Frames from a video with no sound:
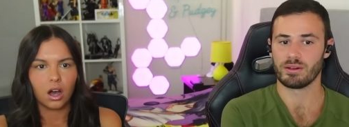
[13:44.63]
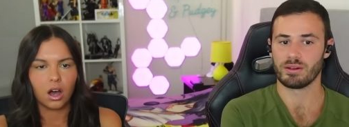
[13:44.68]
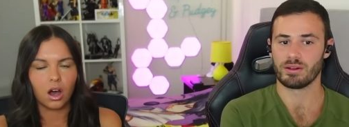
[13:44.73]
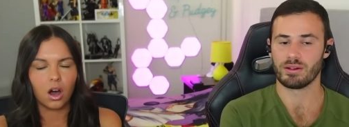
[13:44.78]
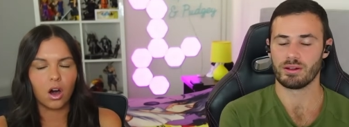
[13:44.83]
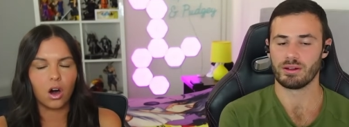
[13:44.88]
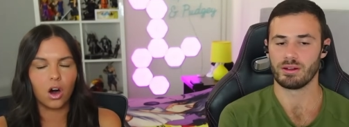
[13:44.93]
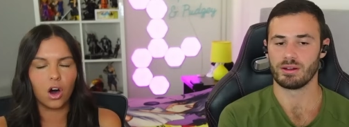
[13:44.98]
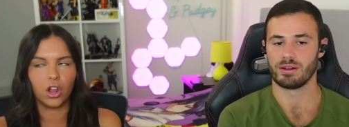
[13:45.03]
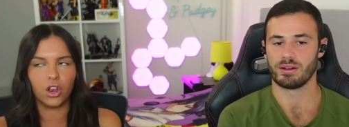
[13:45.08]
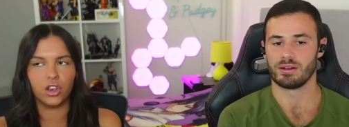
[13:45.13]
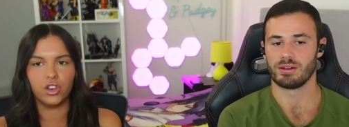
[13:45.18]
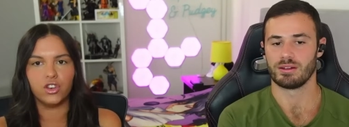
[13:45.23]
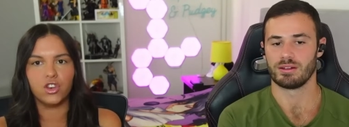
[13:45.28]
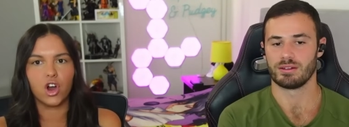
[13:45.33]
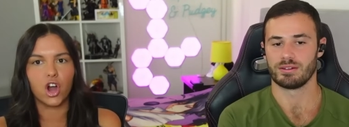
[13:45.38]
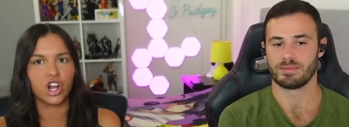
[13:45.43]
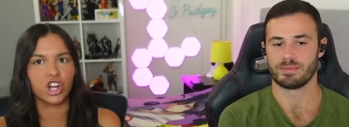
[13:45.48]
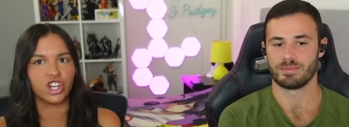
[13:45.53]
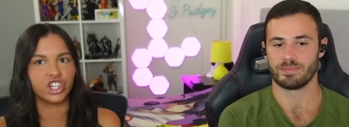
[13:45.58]
Speaker 1: Oh
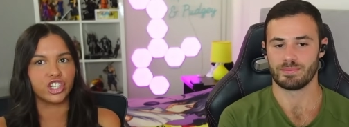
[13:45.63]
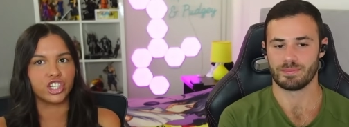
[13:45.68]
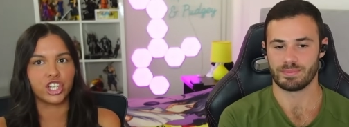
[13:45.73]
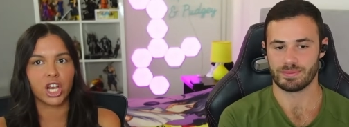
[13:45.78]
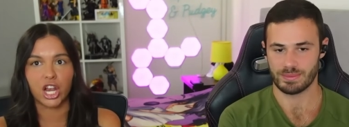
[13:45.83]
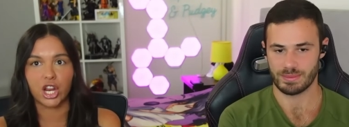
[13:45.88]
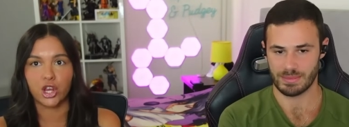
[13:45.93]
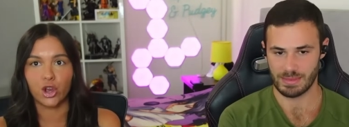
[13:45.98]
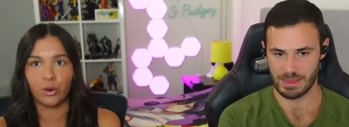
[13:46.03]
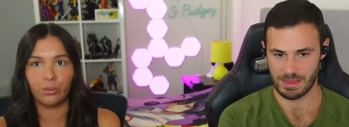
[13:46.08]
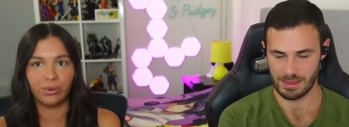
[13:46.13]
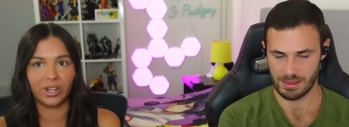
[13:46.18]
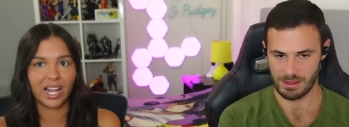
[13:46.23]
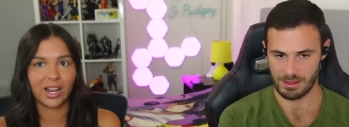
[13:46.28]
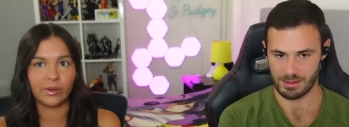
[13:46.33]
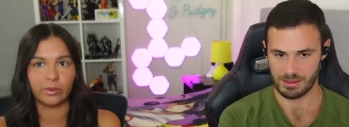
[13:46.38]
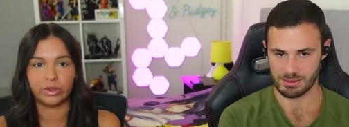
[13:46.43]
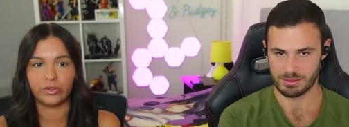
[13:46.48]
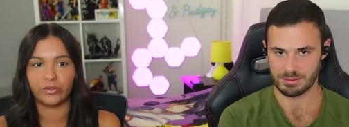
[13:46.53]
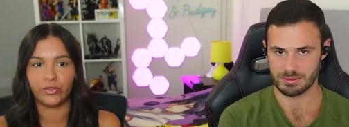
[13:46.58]
no, Shetty, you're
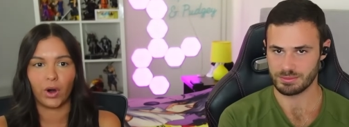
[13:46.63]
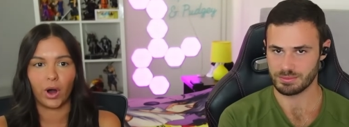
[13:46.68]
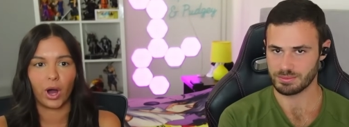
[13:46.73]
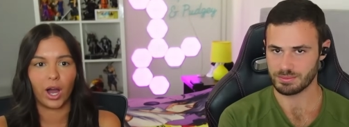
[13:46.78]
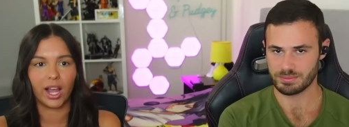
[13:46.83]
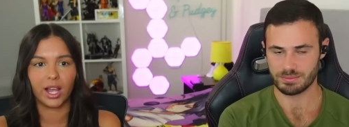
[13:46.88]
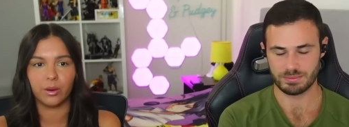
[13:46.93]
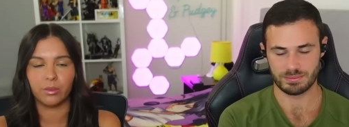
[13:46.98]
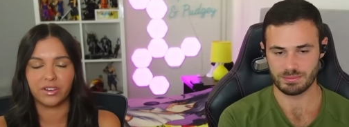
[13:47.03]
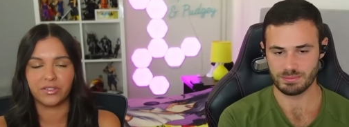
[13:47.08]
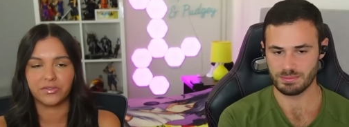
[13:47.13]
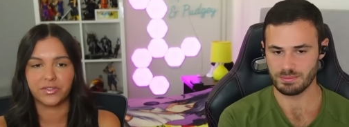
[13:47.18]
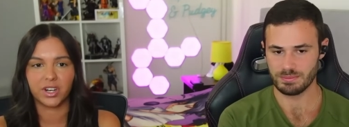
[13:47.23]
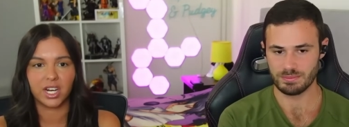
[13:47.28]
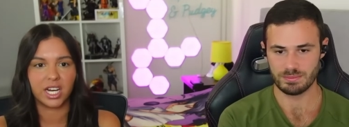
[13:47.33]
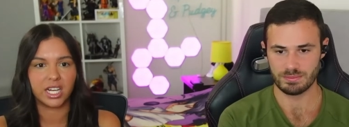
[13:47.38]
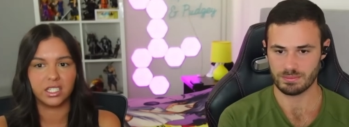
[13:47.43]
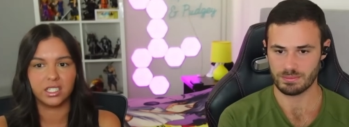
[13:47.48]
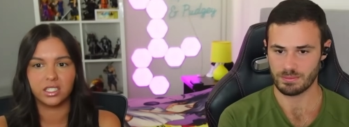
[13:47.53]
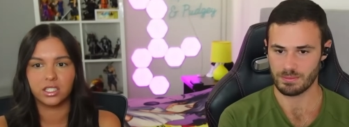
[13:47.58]
playing with fire, my
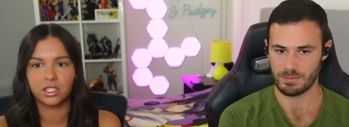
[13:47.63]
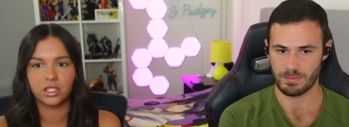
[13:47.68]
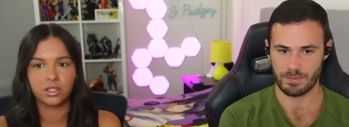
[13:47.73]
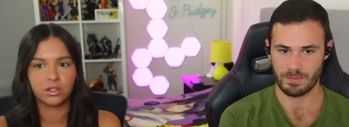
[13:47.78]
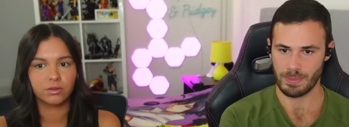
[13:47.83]
friend.